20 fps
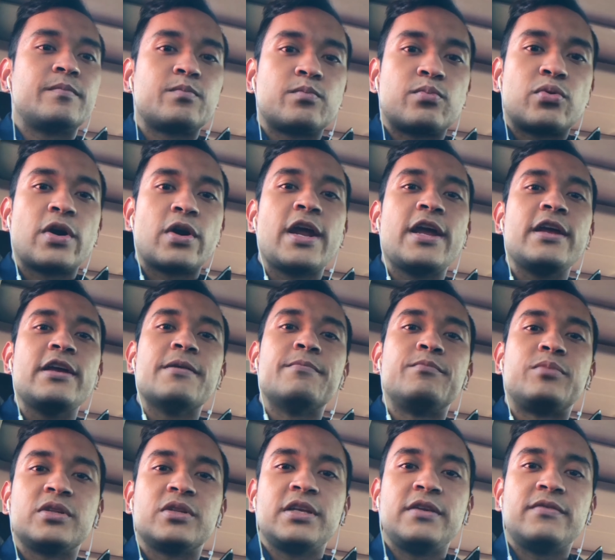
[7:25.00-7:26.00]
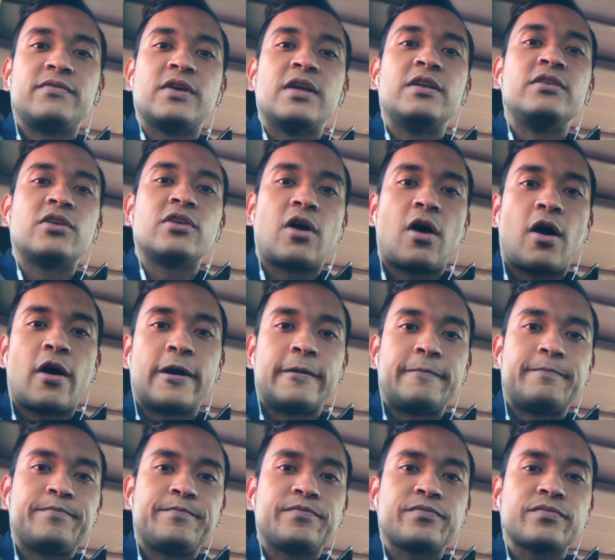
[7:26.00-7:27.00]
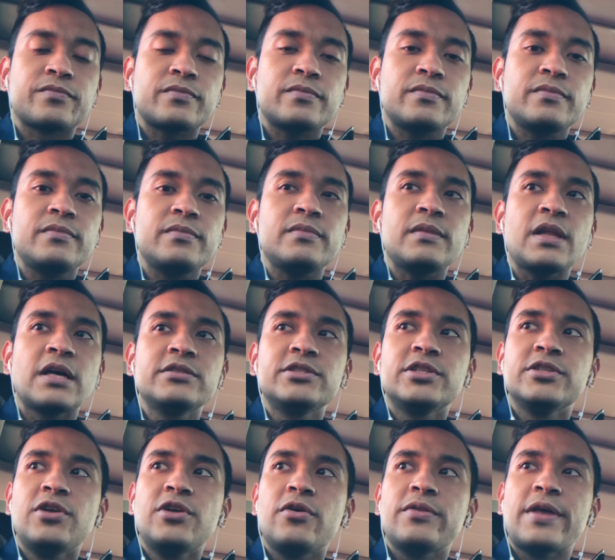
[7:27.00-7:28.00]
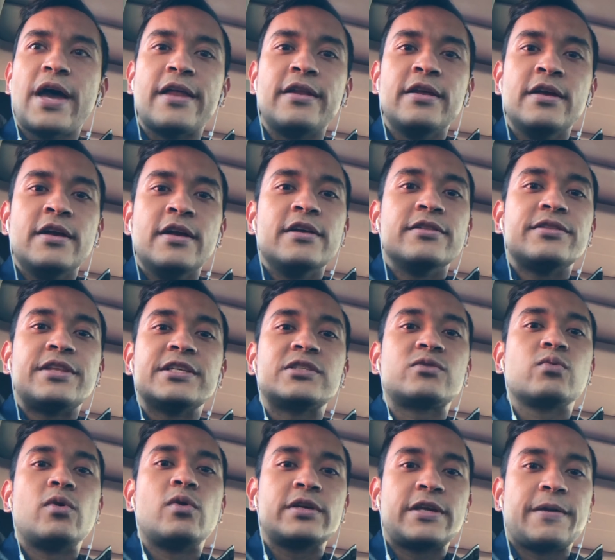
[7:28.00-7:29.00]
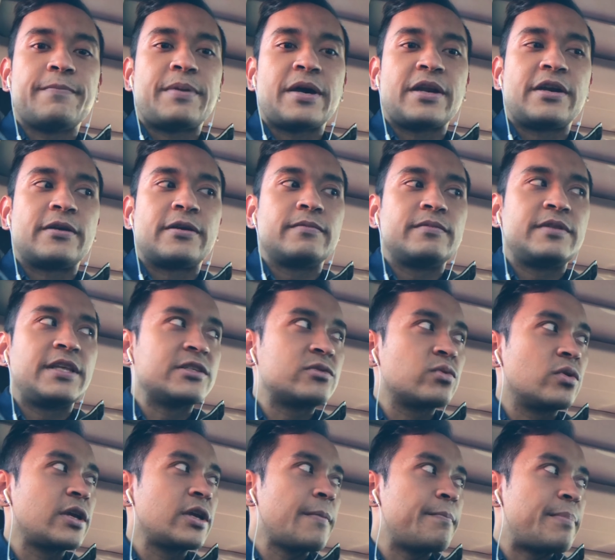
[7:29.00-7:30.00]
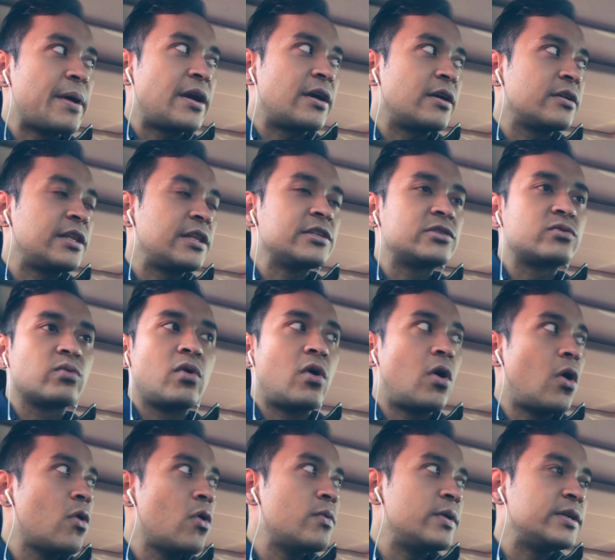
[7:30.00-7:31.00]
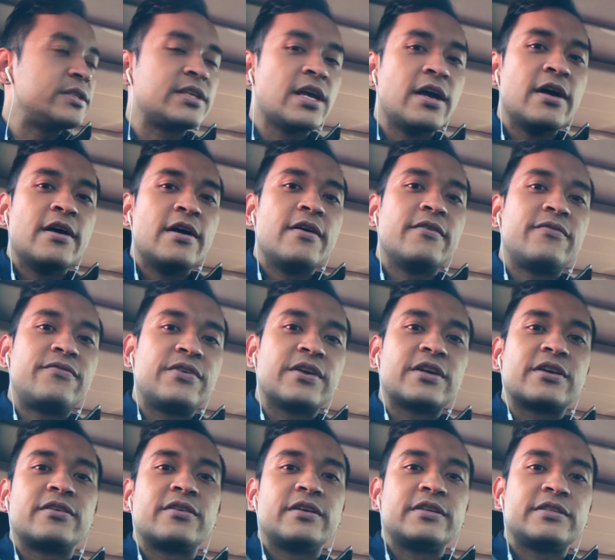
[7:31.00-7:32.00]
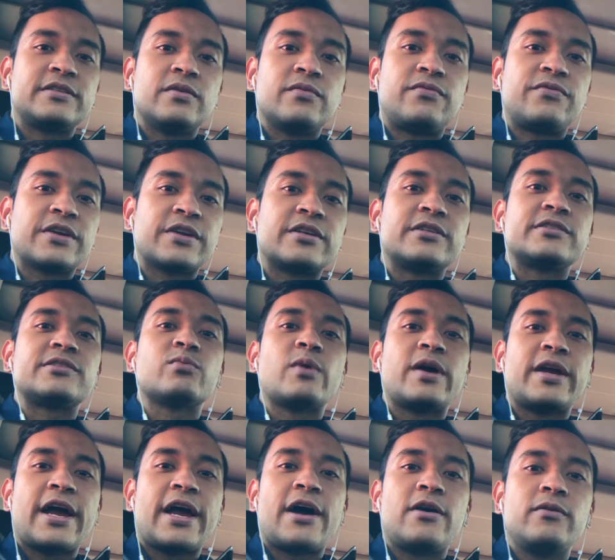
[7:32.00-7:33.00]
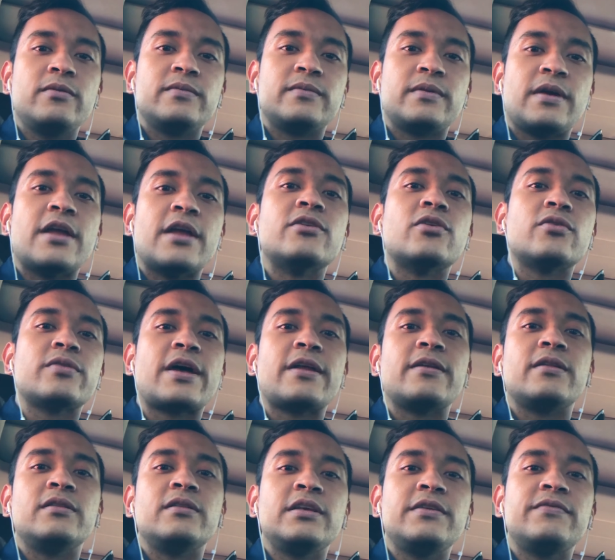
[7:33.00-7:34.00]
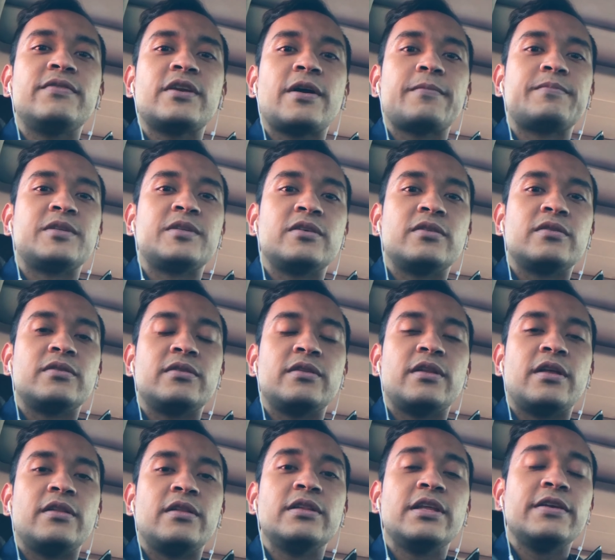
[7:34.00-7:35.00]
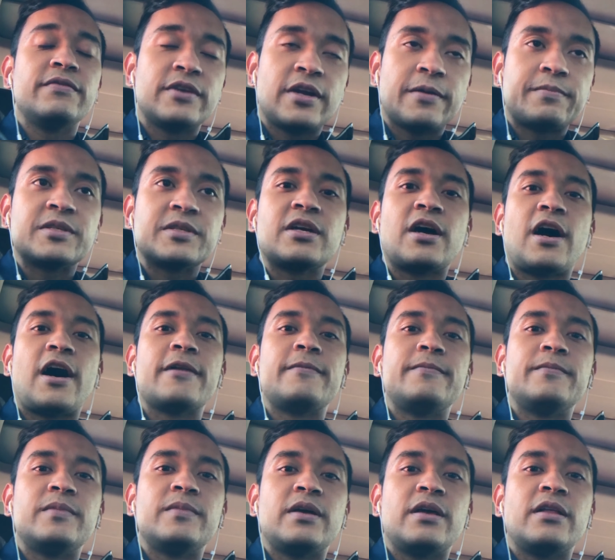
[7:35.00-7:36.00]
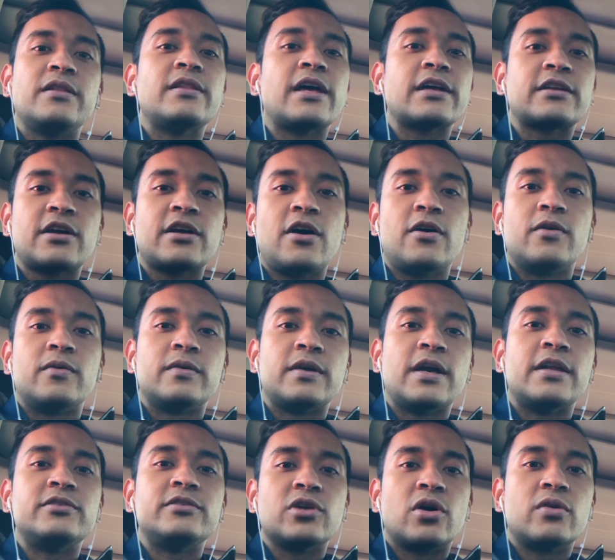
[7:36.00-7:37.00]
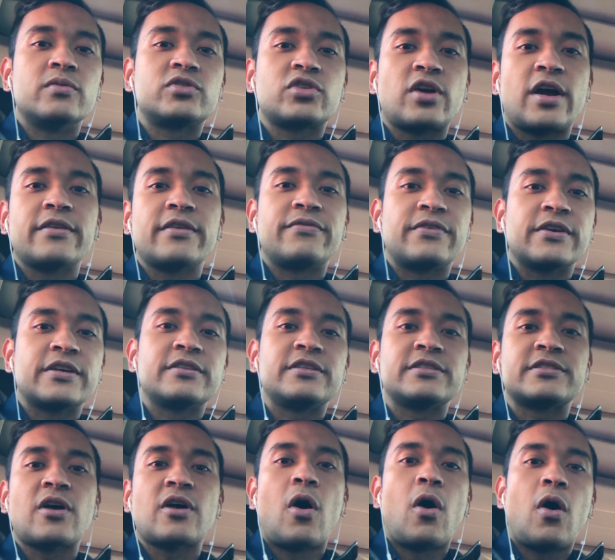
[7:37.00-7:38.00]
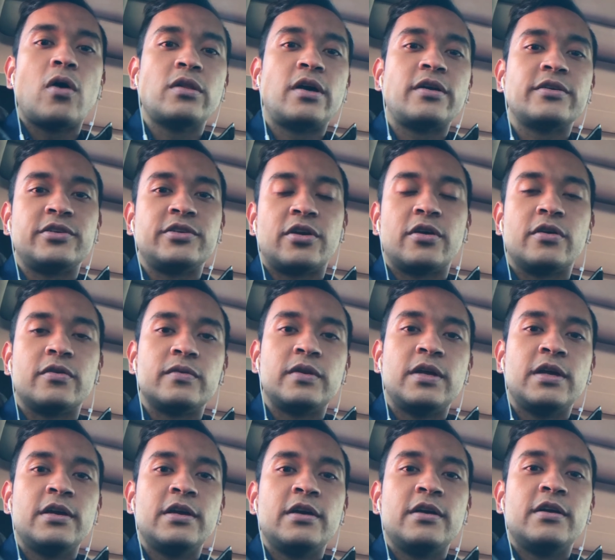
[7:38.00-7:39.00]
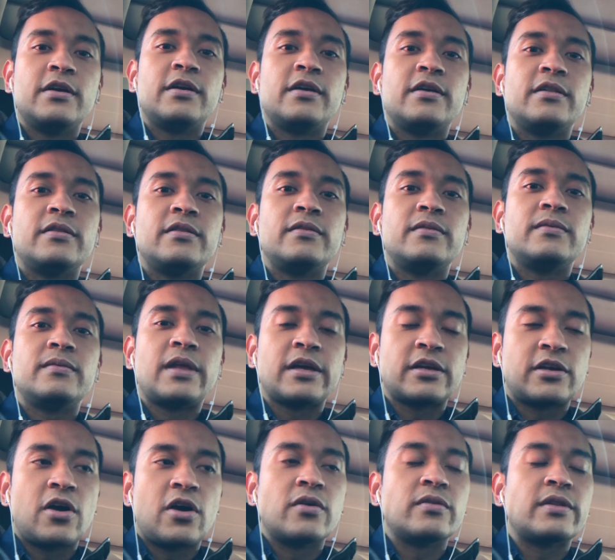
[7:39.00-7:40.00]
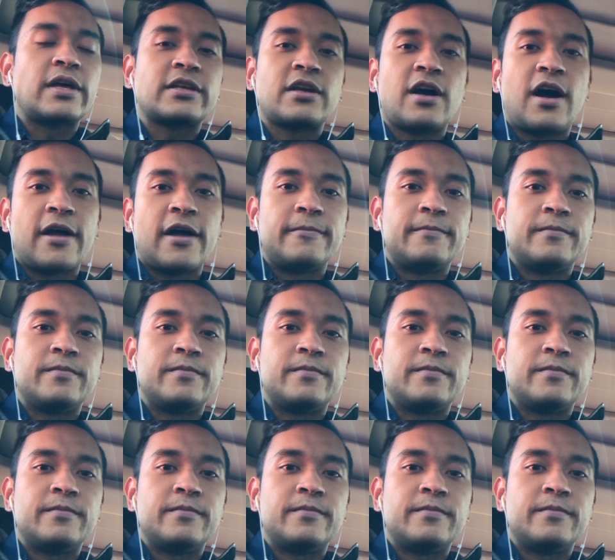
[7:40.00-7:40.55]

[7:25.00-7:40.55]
Pray and believe in your heart to know that things will get better. Things will get better. Things will always figure its way out. And know that leave it up to God. Let go. And don't try to figure this all on your own. Let go and let God.